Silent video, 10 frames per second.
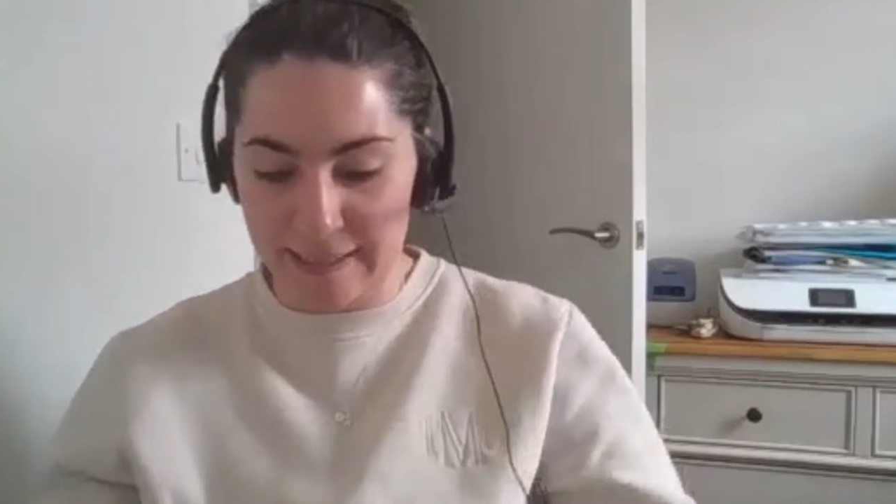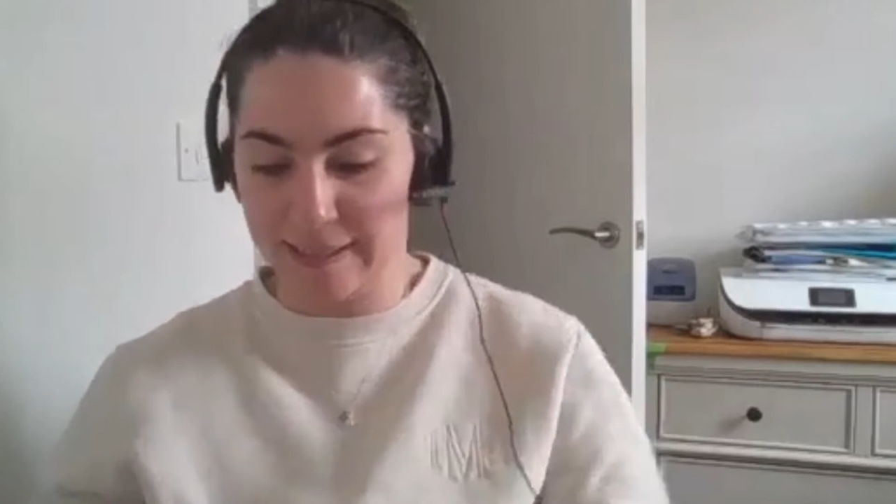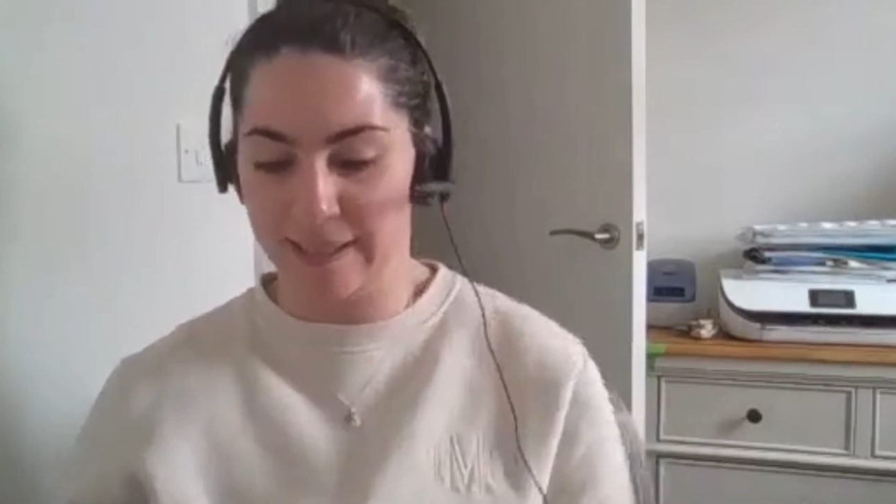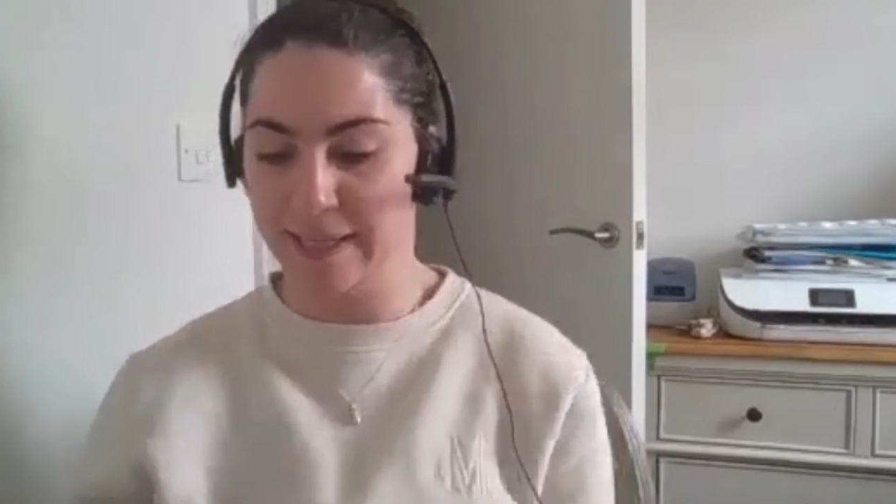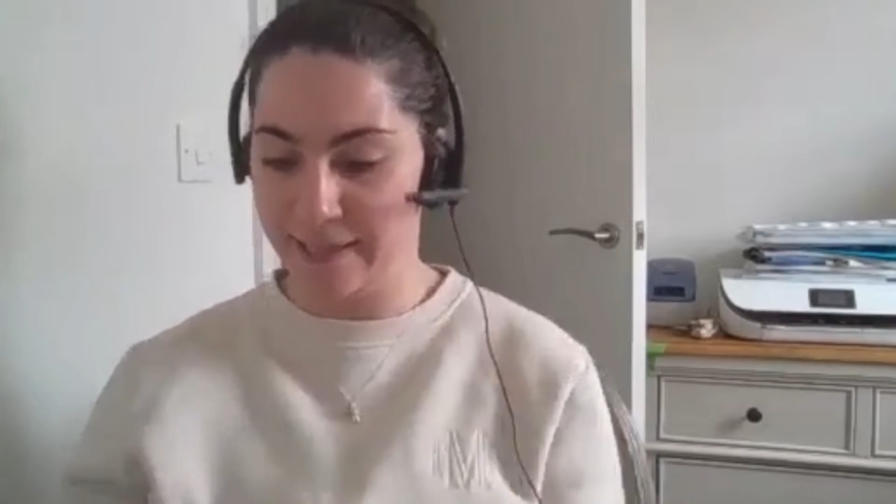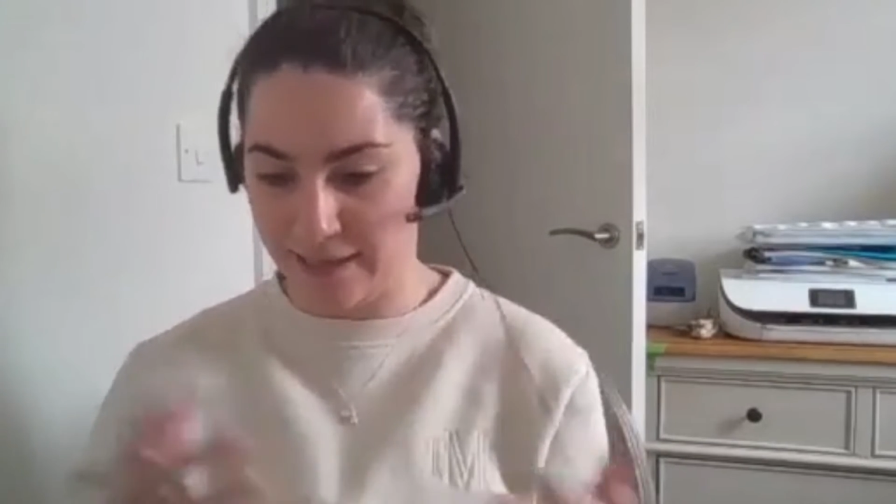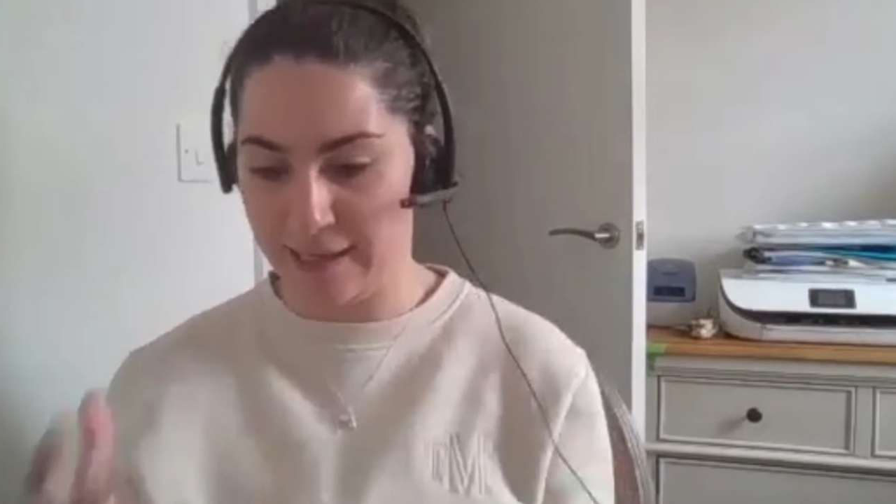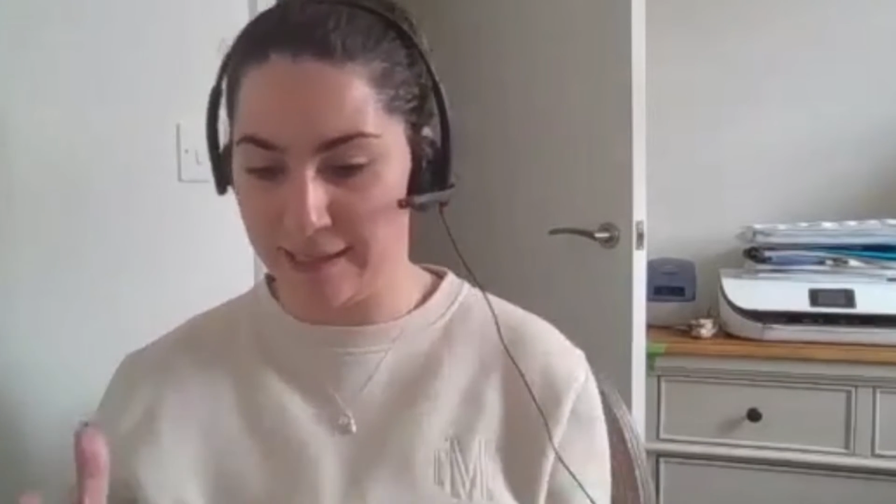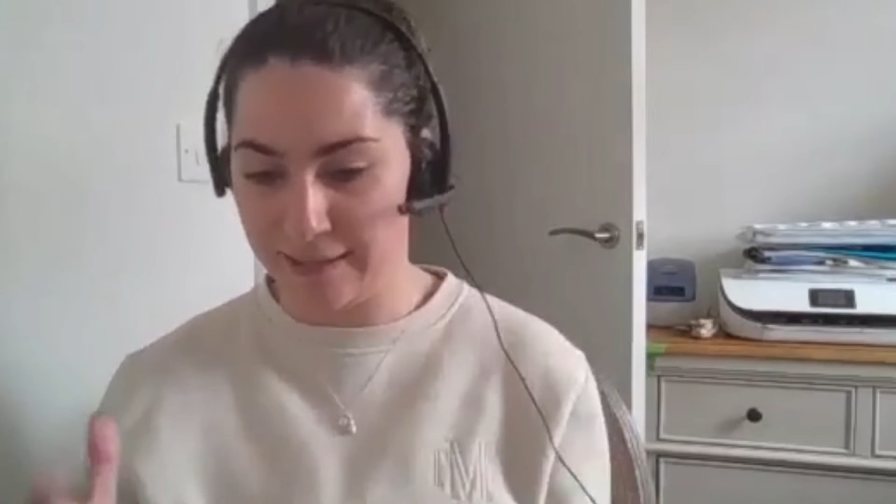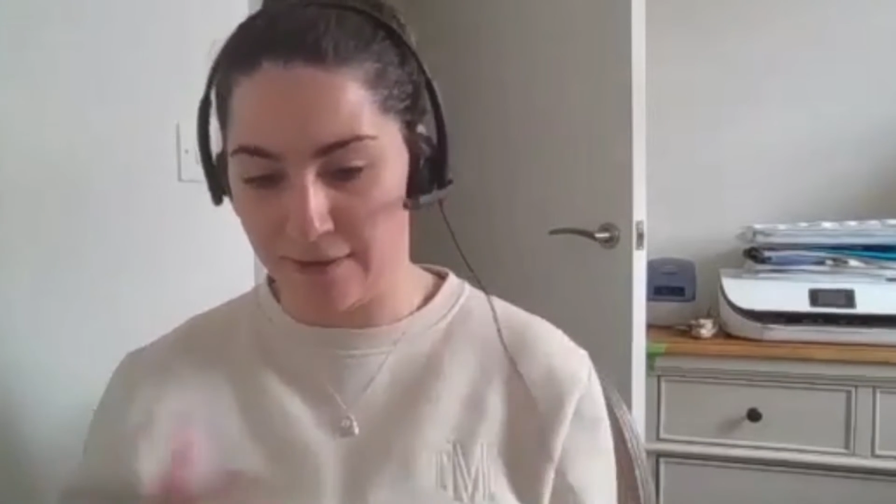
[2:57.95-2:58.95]
this and this, and I
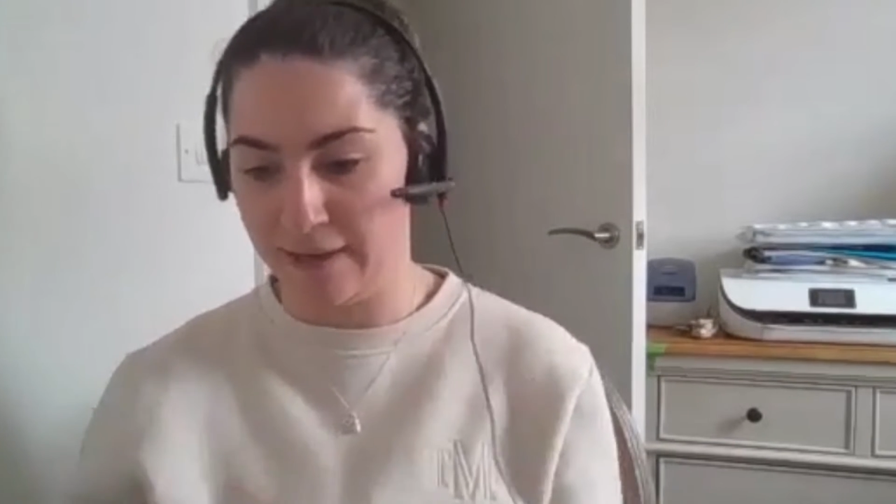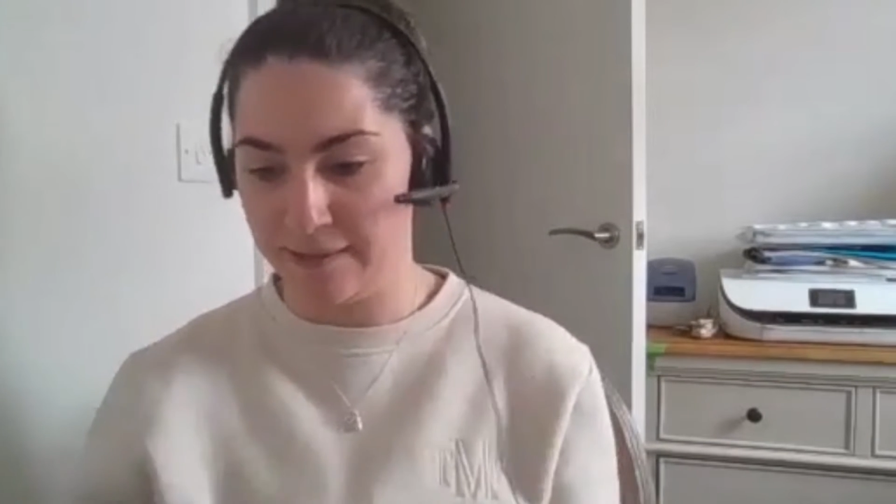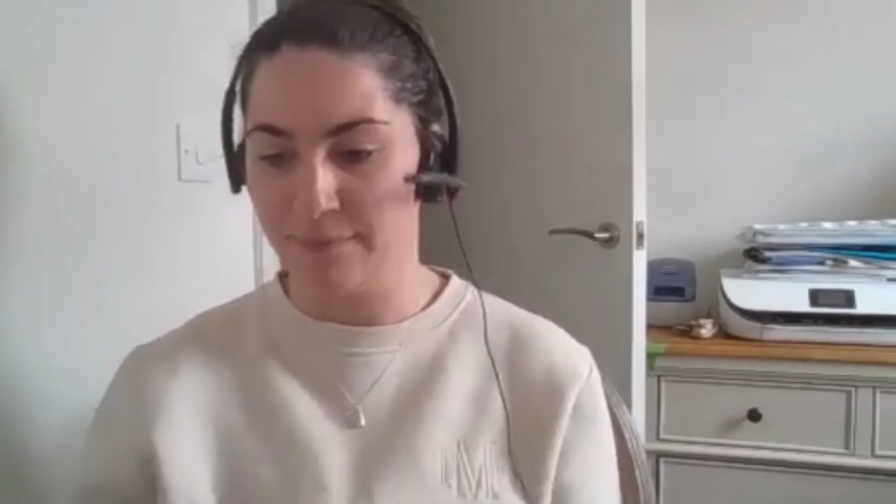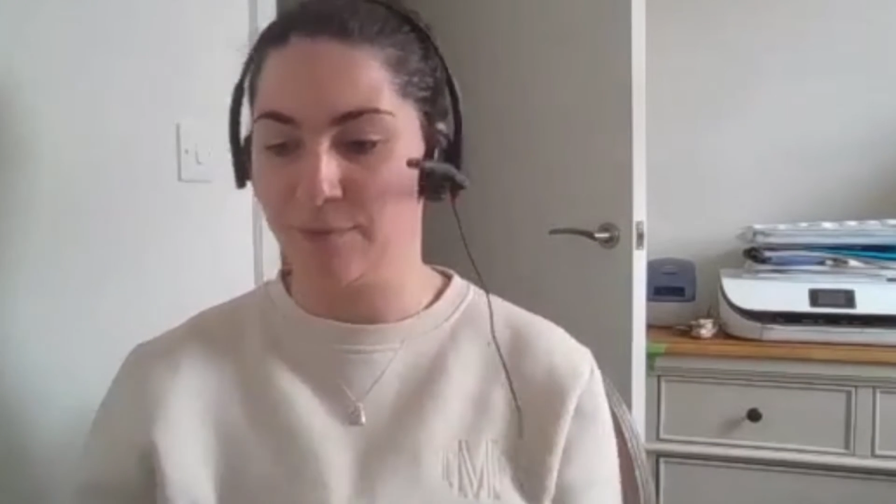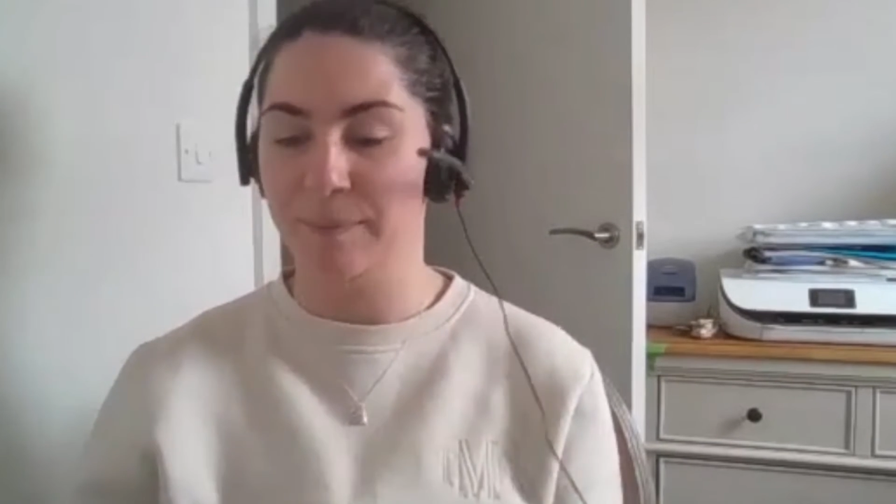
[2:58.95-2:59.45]
need to go and get some